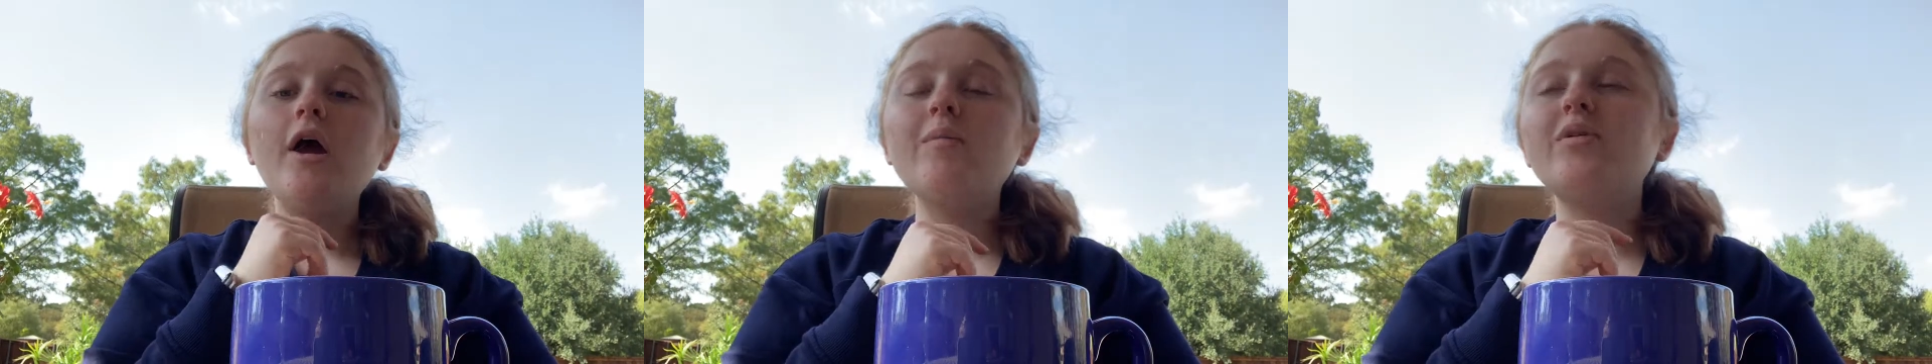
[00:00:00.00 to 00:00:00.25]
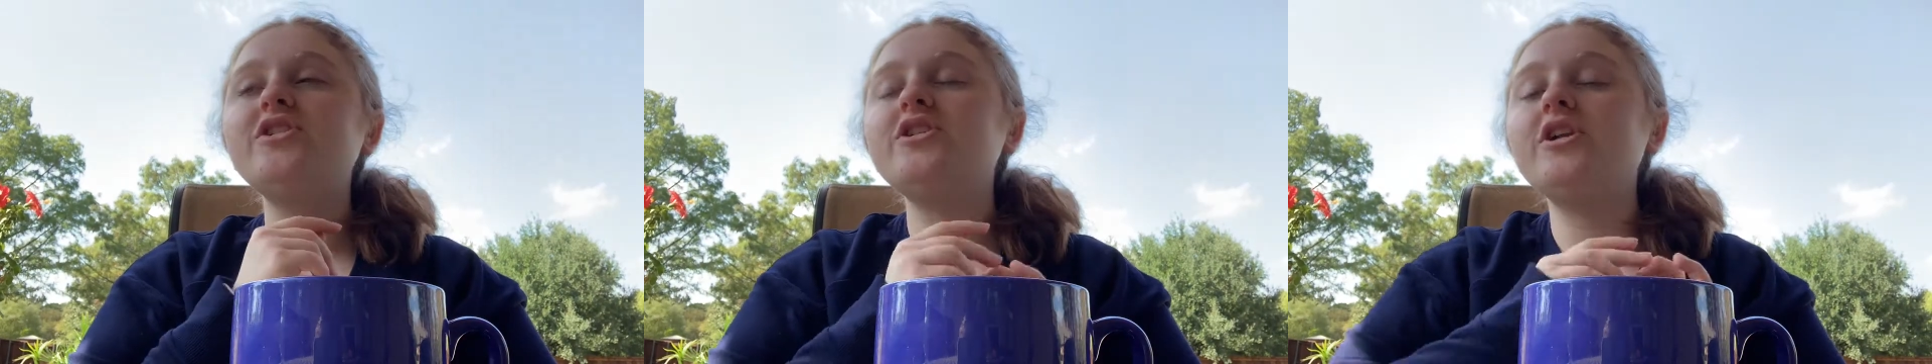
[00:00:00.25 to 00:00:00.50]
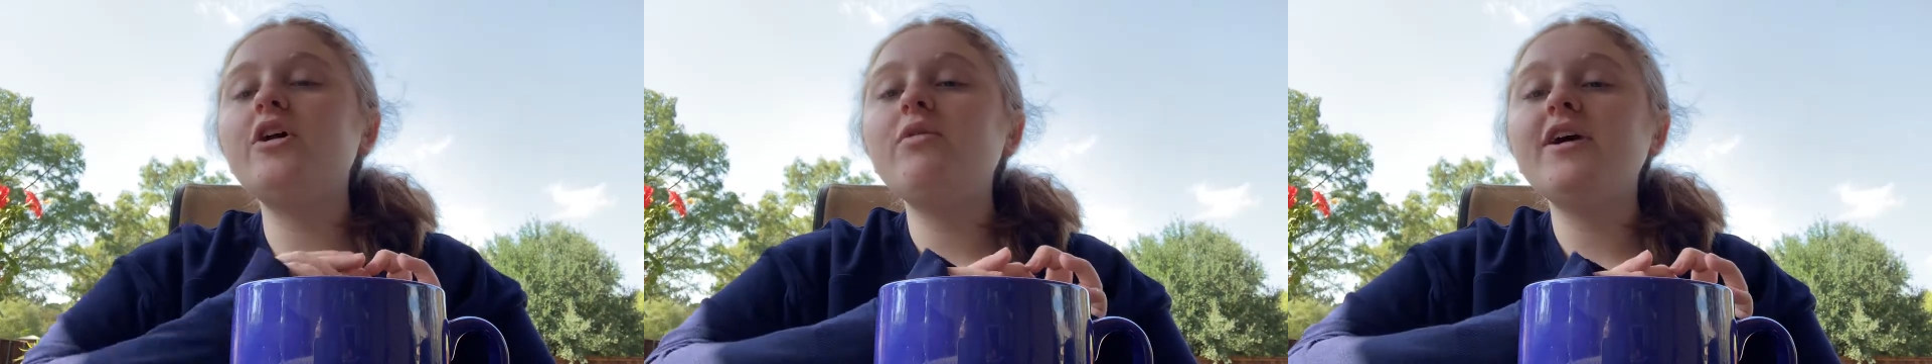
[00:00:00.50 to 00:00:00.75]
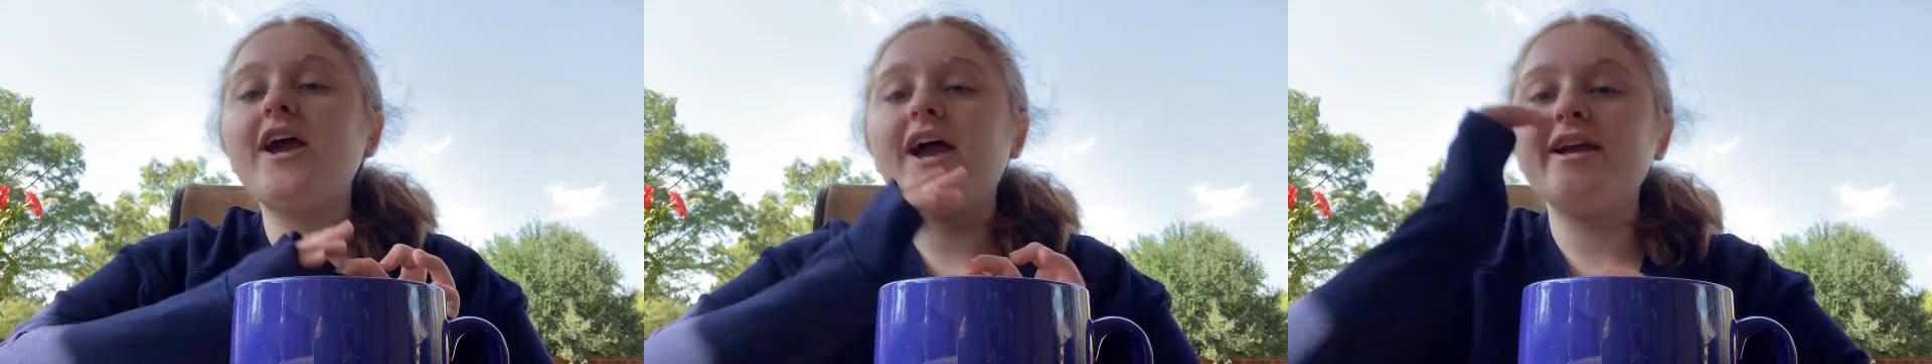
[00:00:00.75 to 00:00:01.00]
But you know
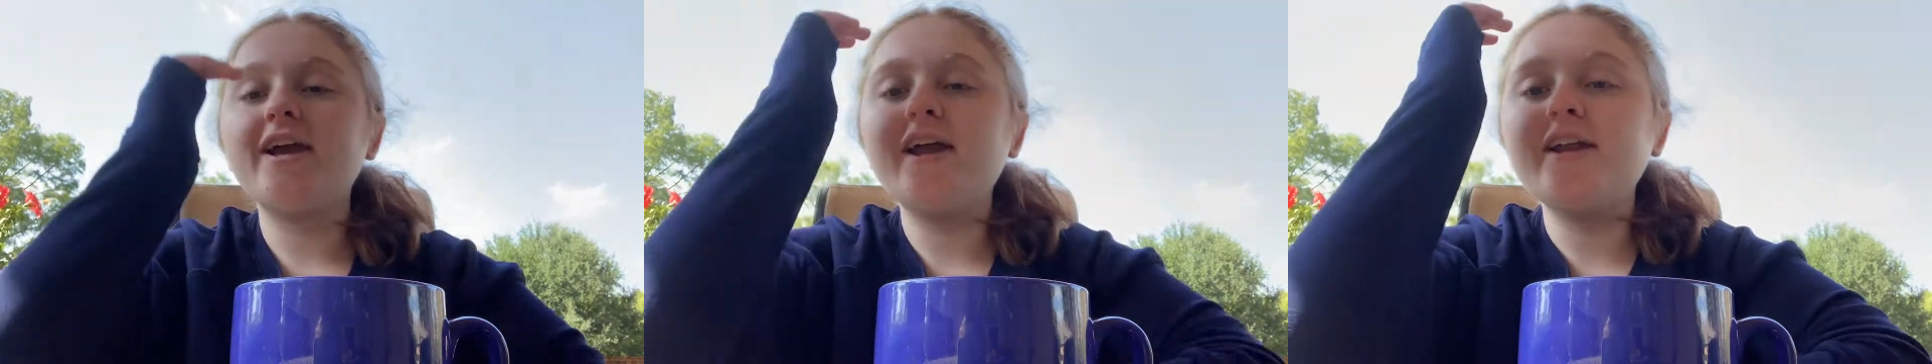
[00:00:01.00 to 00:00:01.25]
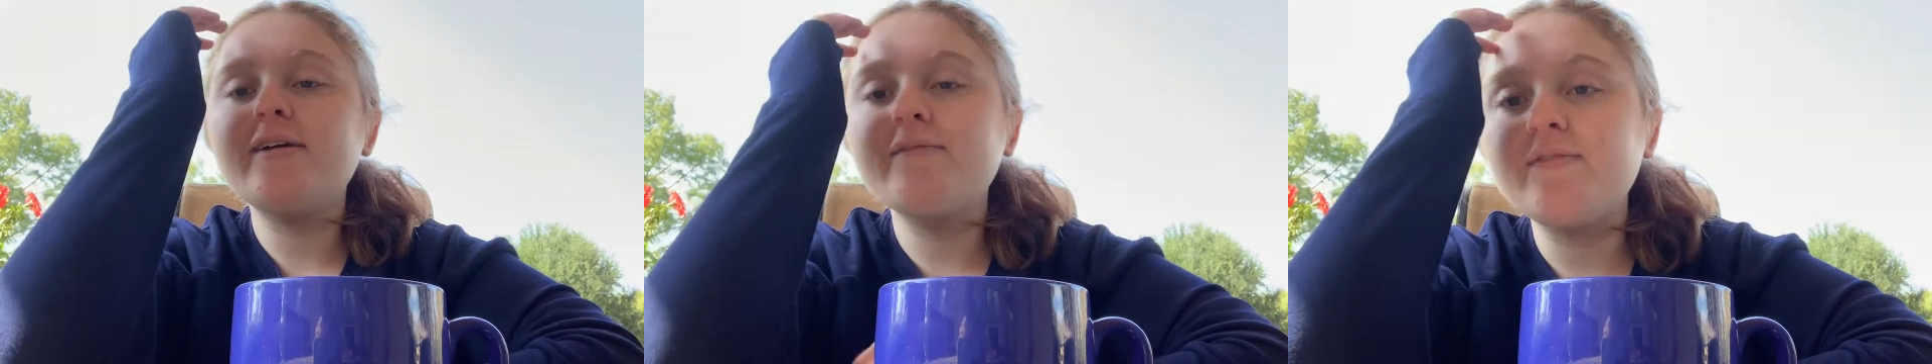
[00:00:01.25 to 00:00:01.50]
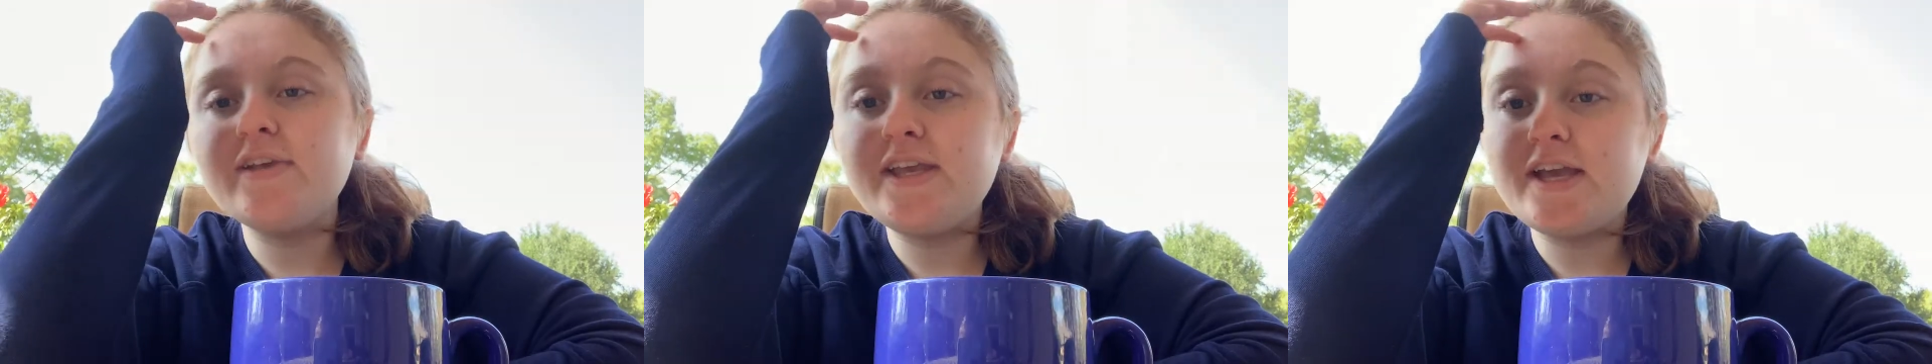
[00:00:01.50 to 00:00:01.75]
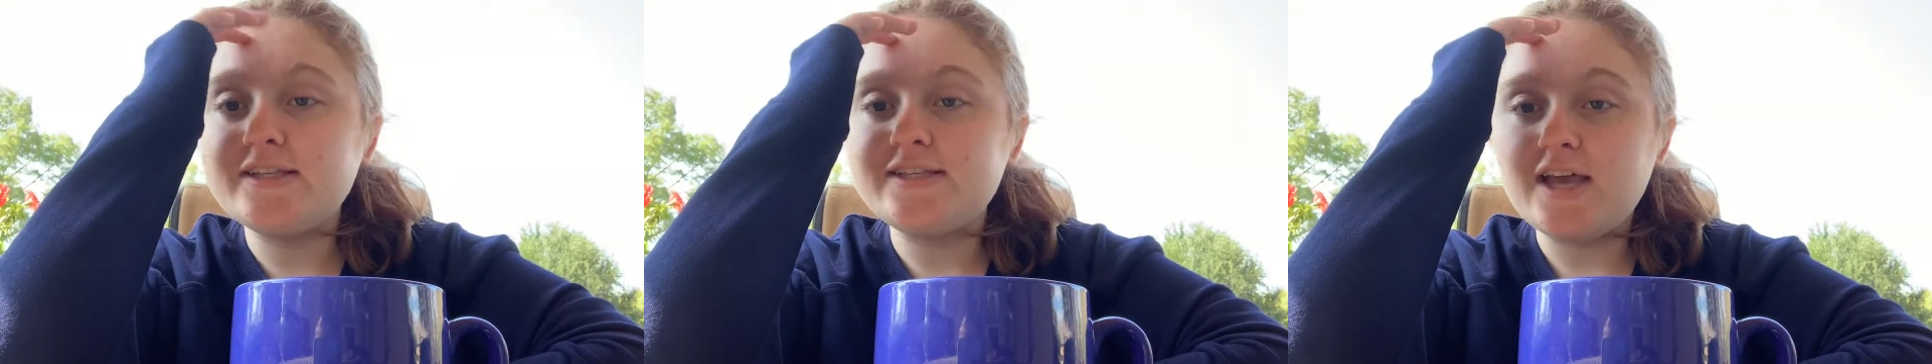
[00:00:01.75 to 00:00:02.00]
what I kind of
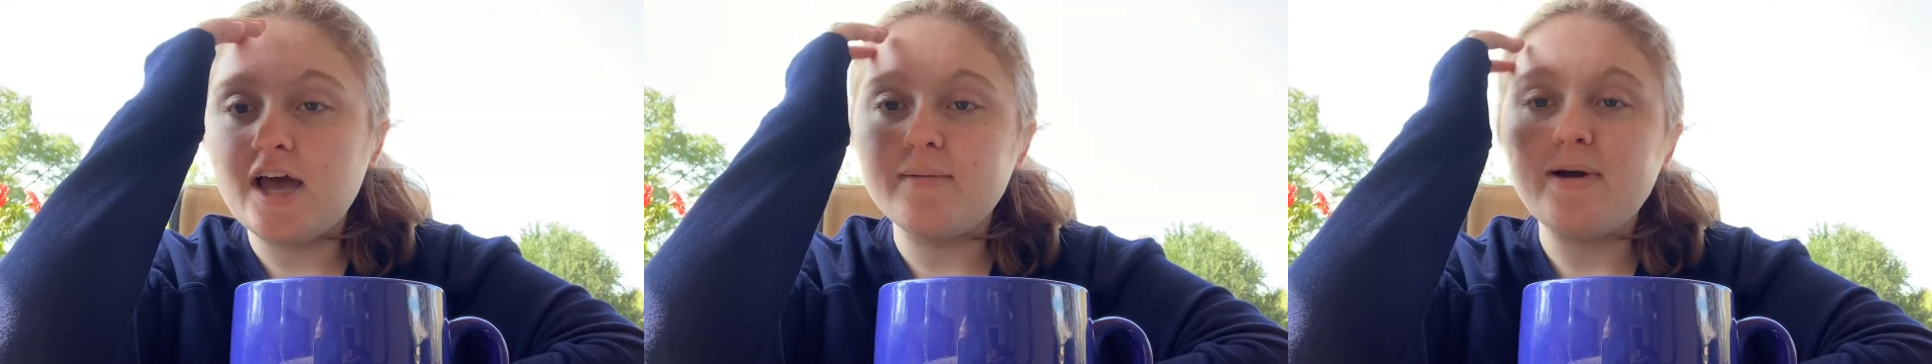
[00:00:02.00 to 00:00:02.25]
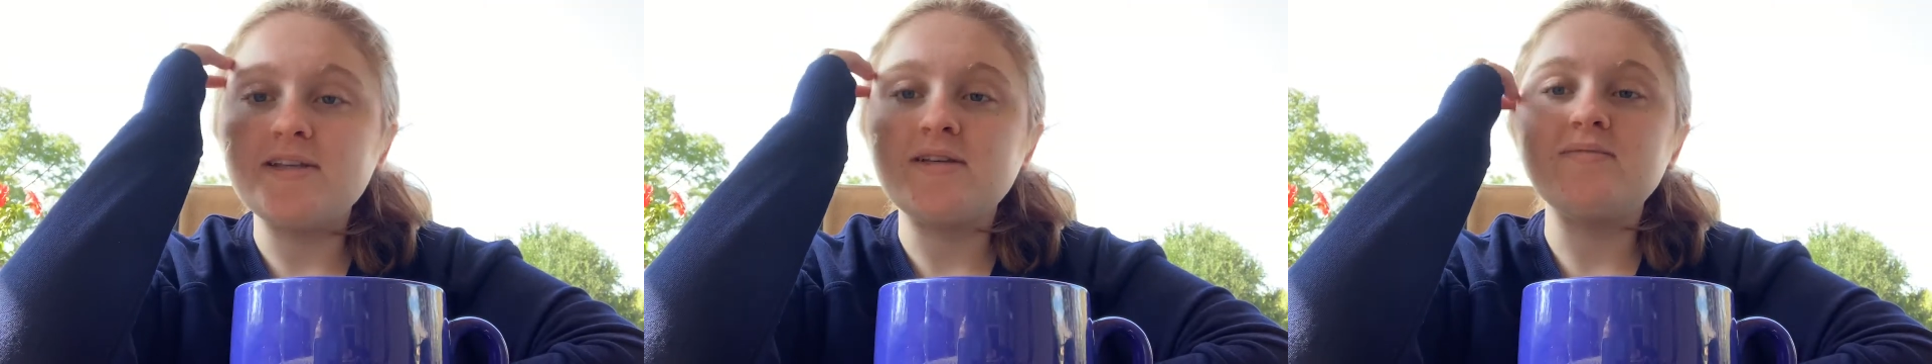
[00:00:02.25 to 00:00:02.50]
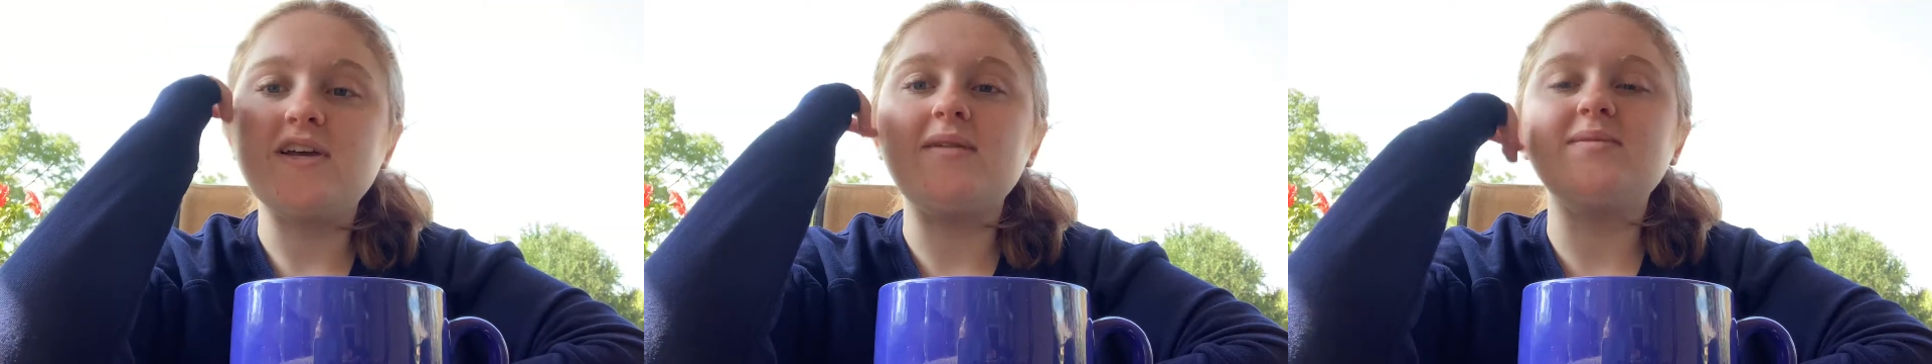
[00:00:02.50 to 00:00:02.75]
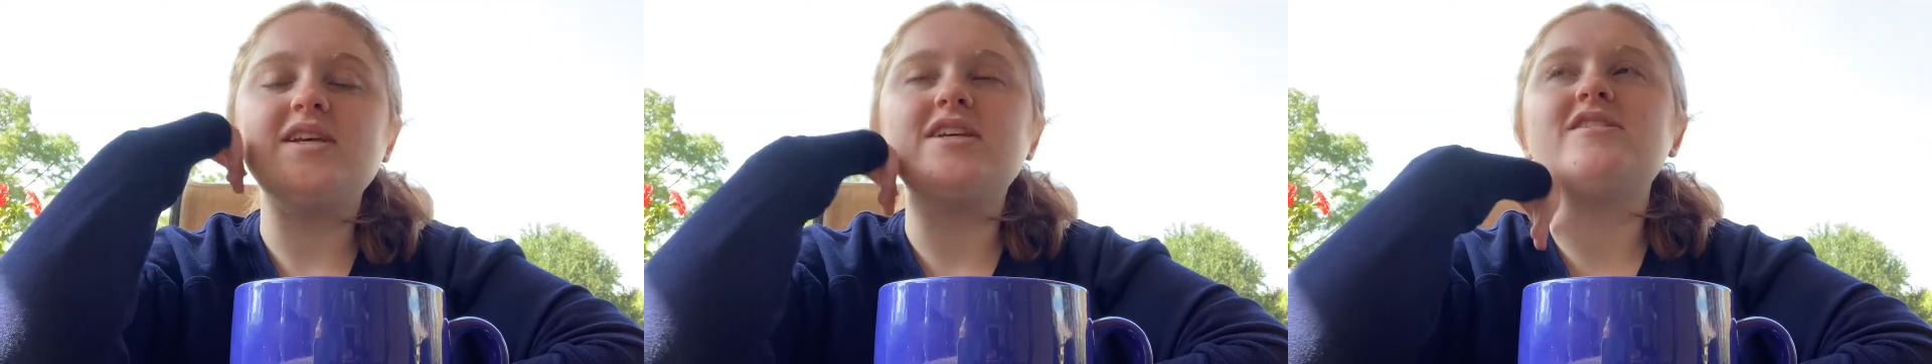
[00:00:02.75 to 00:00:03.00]
get sad about
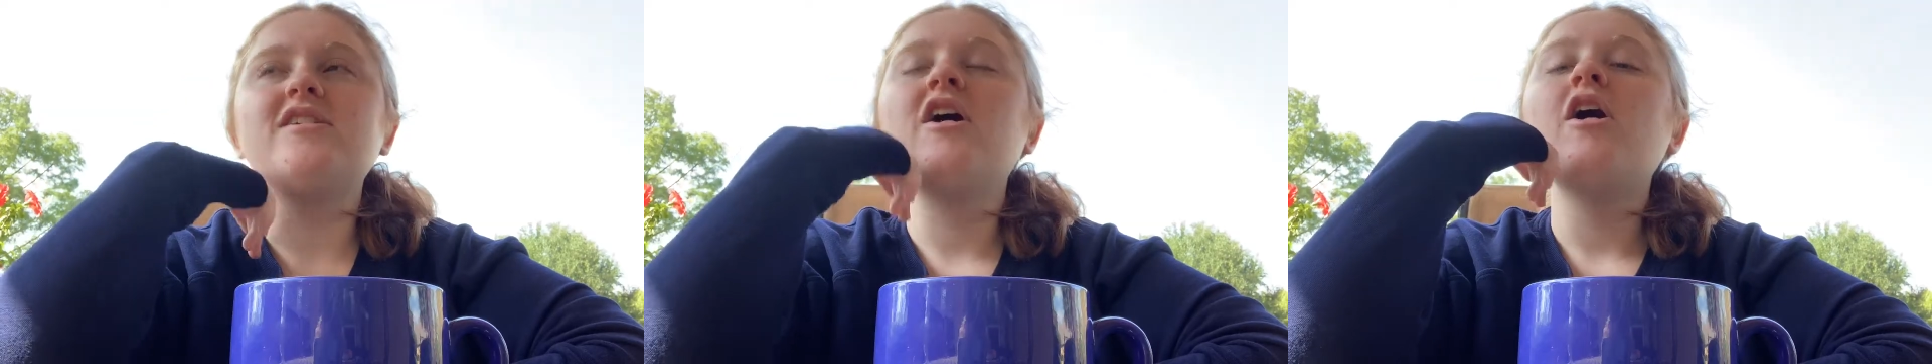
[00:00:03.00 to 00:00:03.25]
sometimes is